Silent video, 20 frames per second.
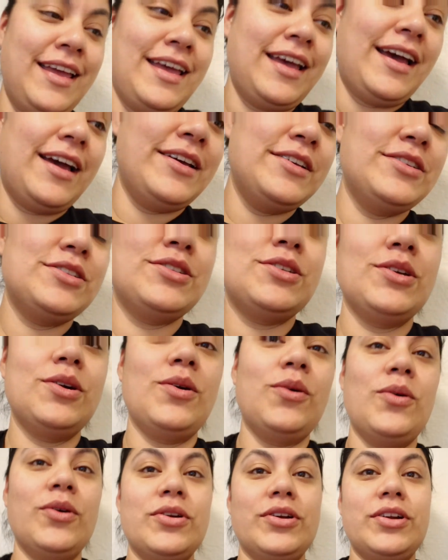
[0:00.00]
I used to
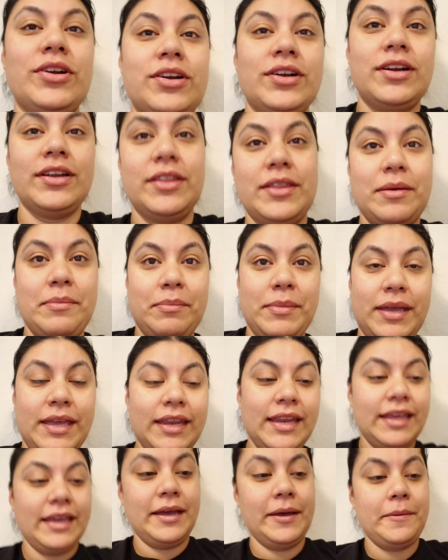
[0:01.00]
order the
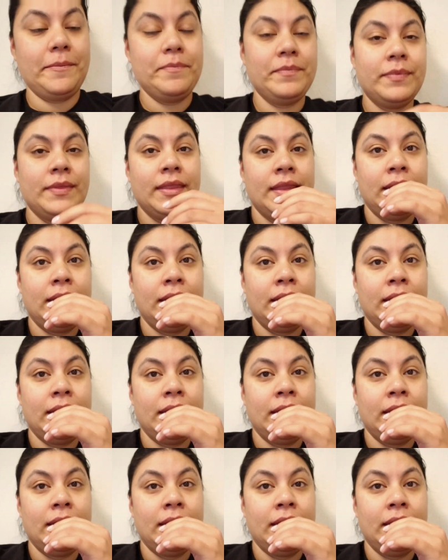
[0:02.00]
medium,